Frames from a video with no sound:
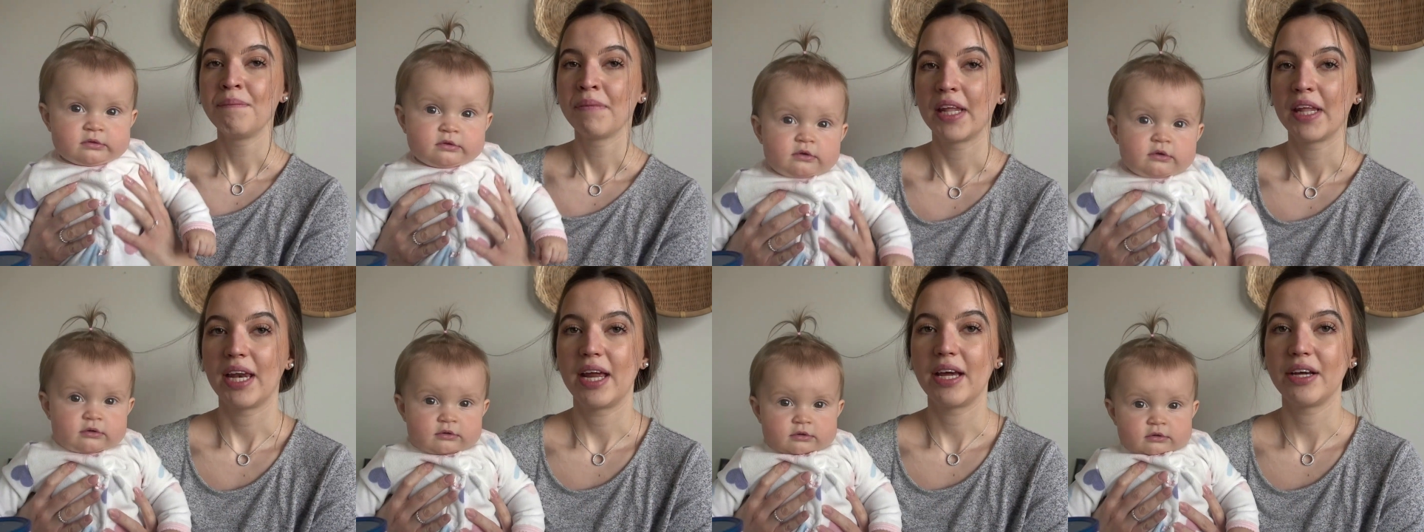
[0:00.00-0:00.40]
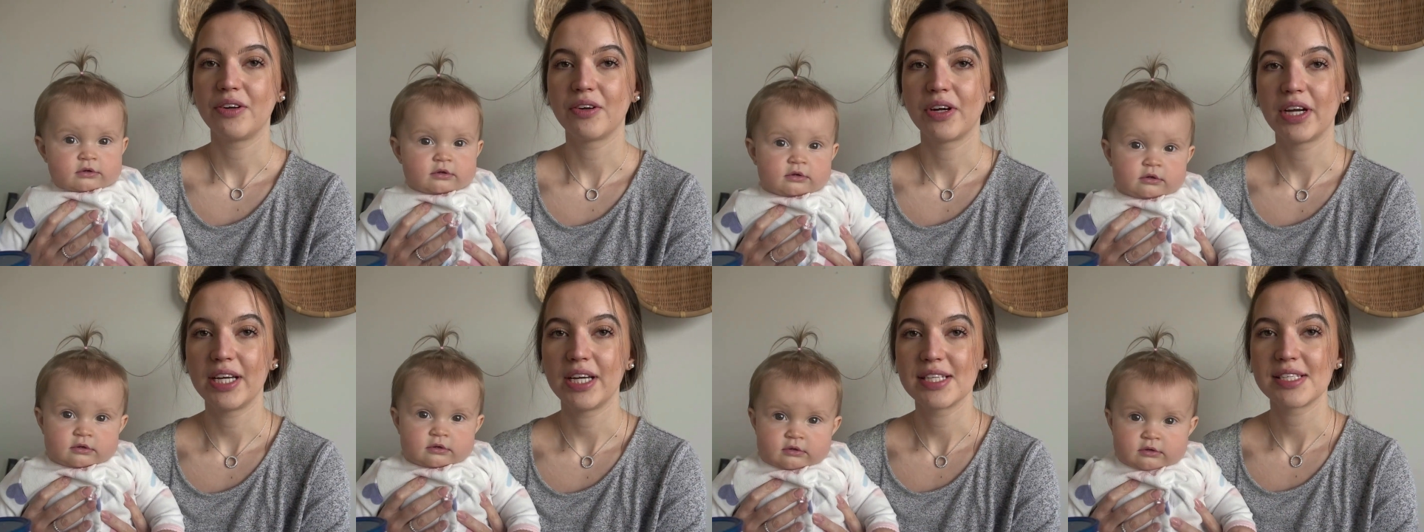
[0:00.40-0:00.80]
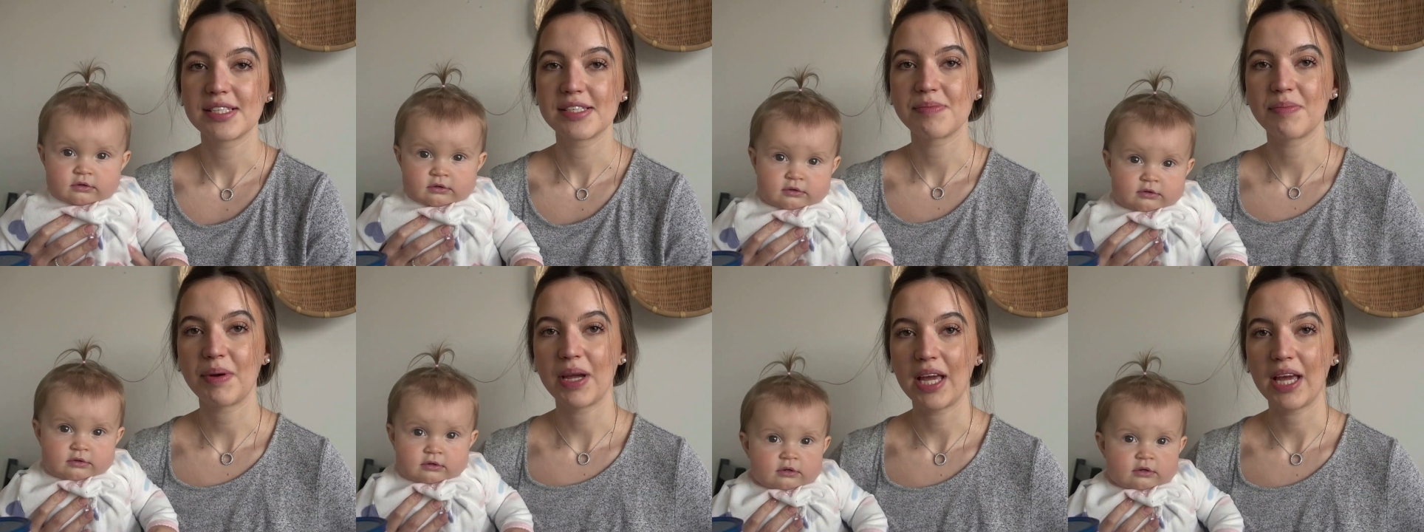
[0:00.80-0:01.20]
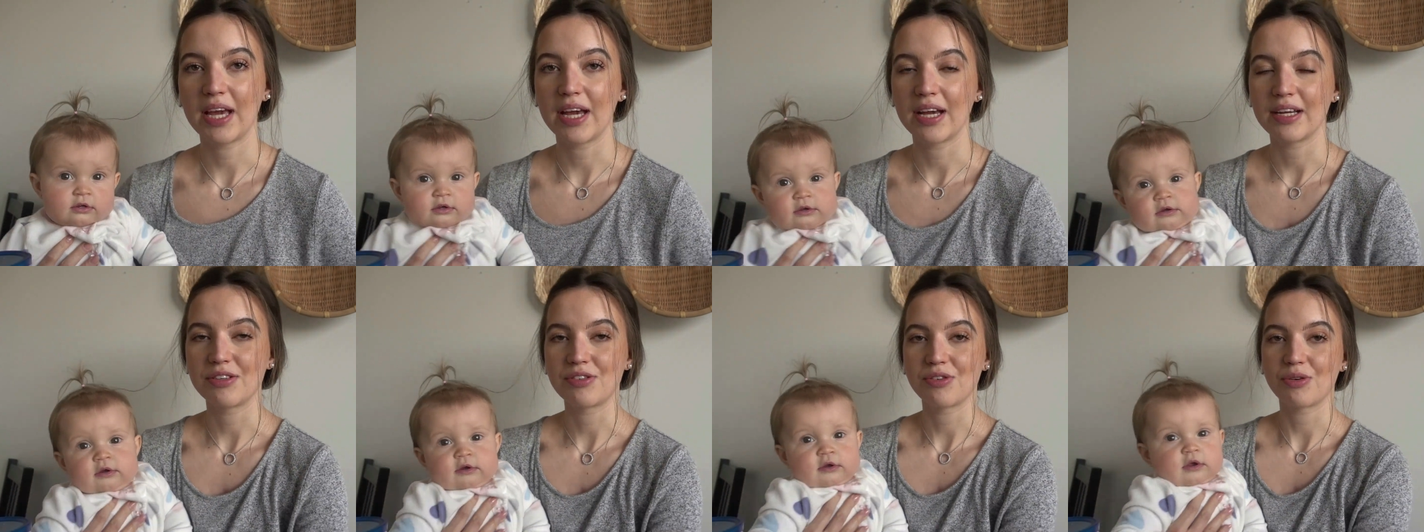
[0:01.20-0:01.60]
Speaker 1: and I grazed my
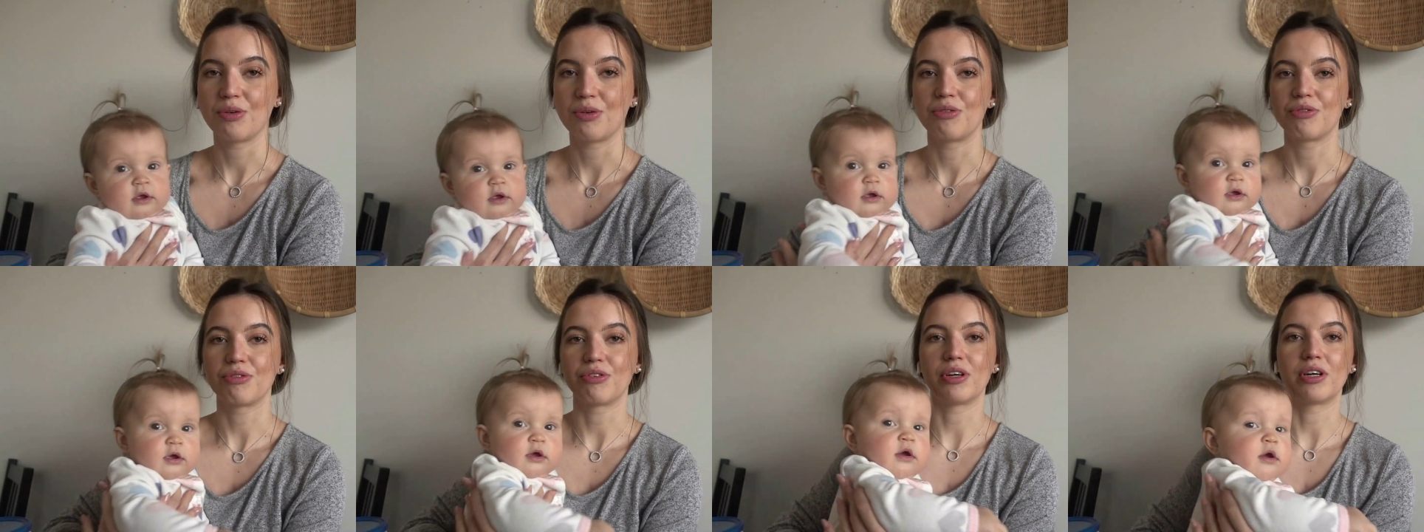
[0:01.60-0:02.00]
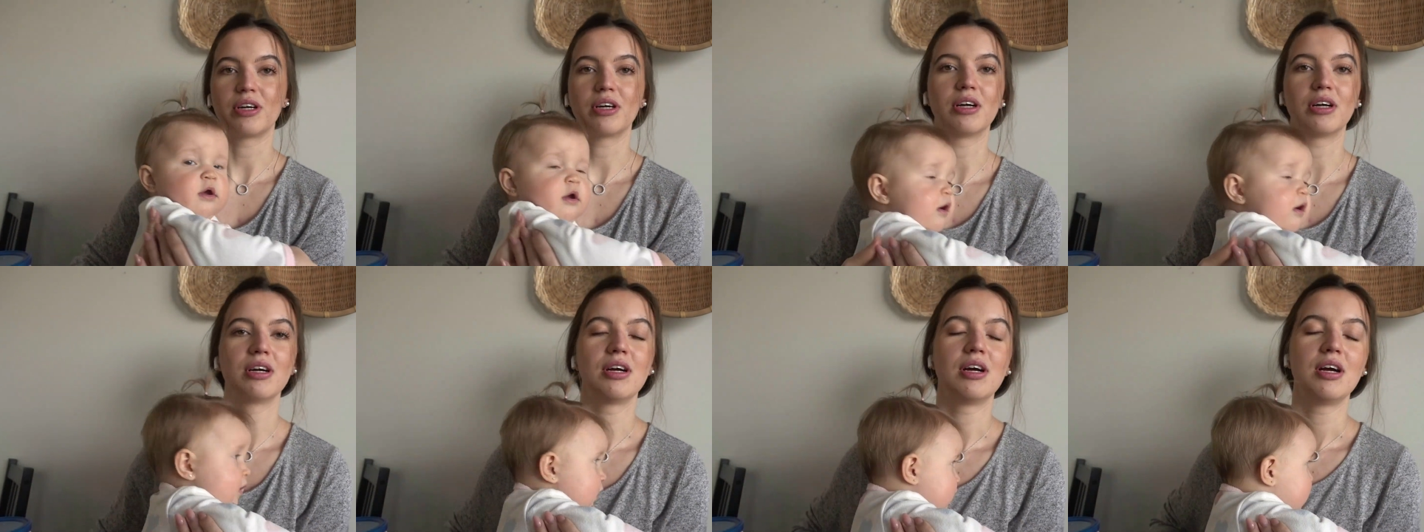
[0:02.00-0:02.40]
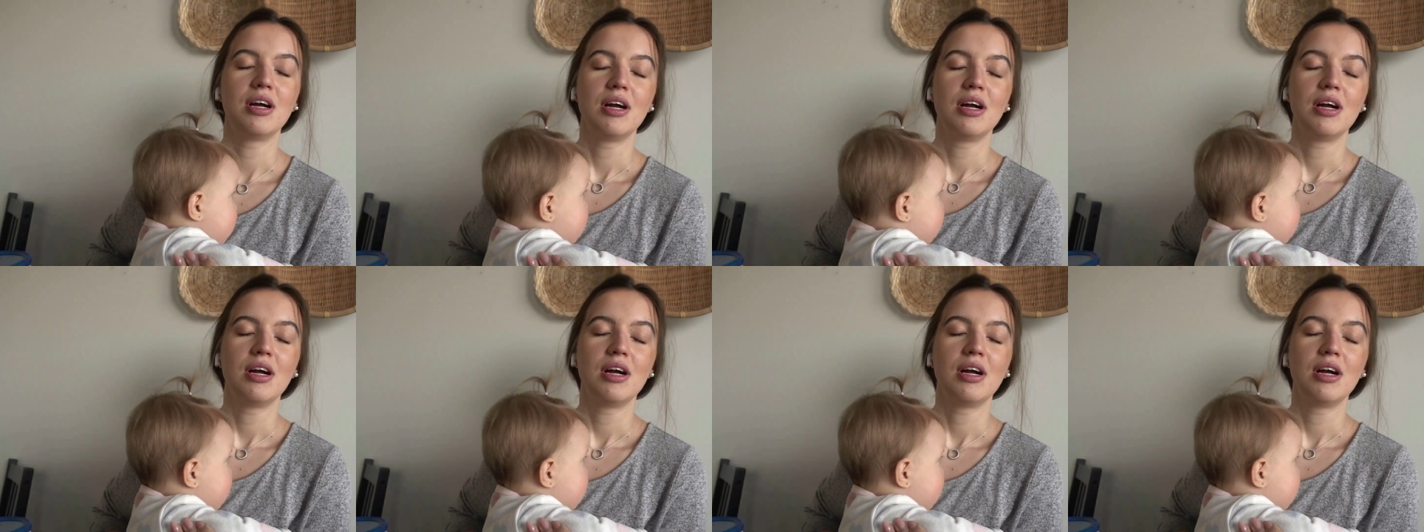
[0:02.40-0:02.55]
hand over